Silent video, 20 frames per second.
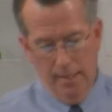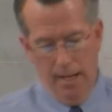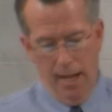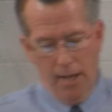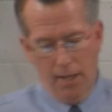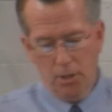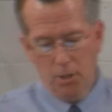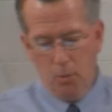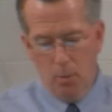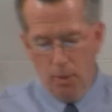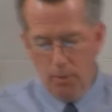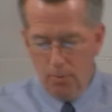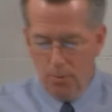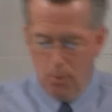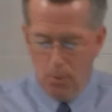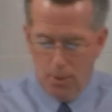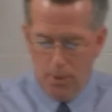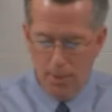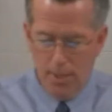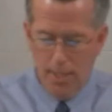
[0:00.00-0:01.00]
Acts
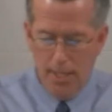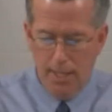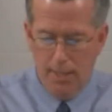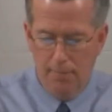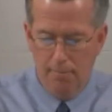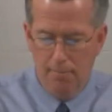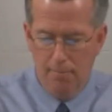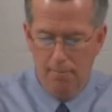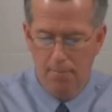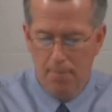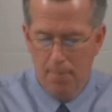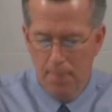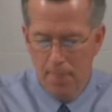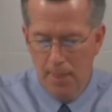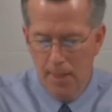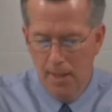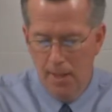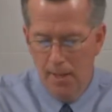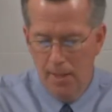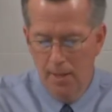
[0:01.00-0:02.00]
1:14.
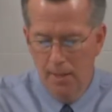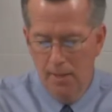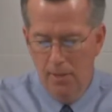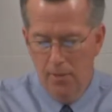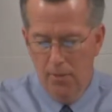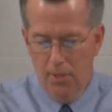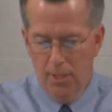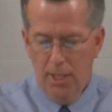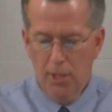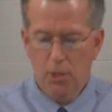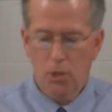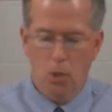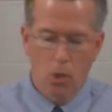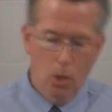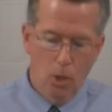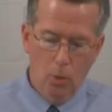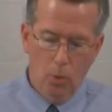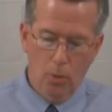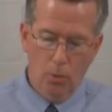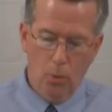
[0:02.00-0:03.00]
These
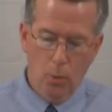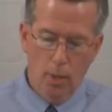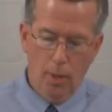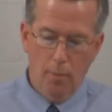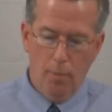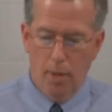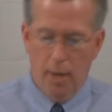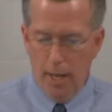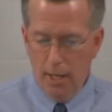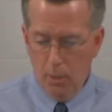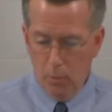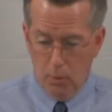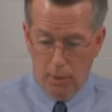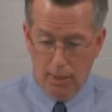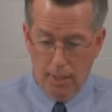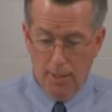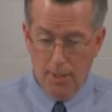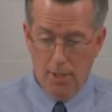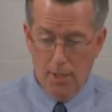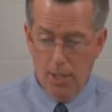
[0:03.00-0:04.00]
all with one mind were
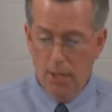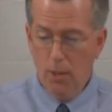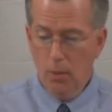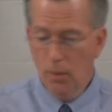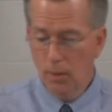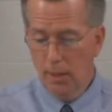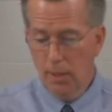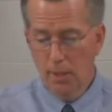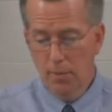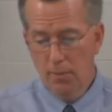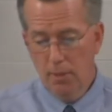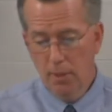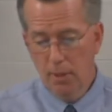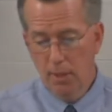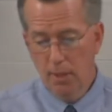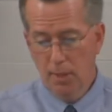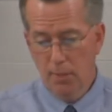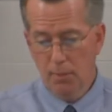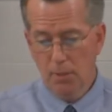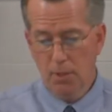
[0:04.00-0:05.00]
continually
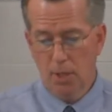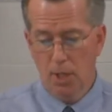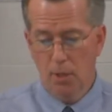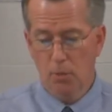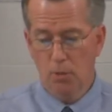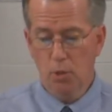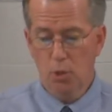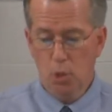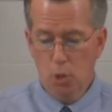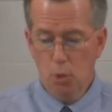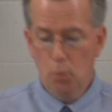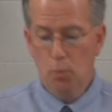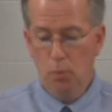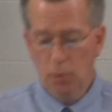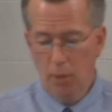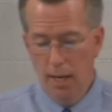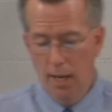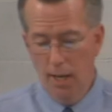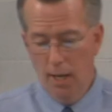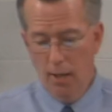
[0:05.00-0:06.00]
devoting themselves to
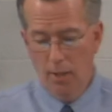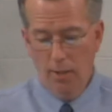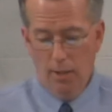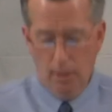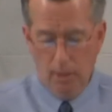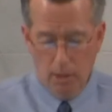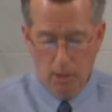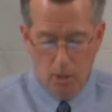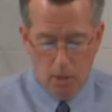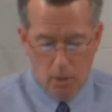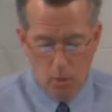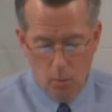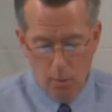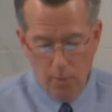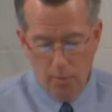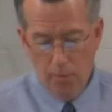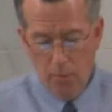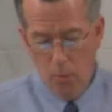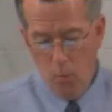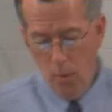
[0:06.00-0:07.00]
prayer along
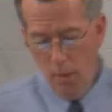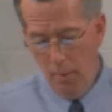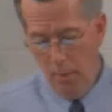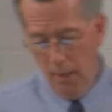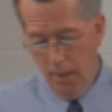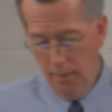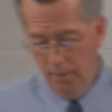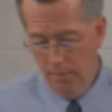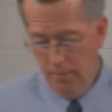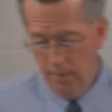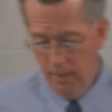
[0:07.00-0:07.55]
with the women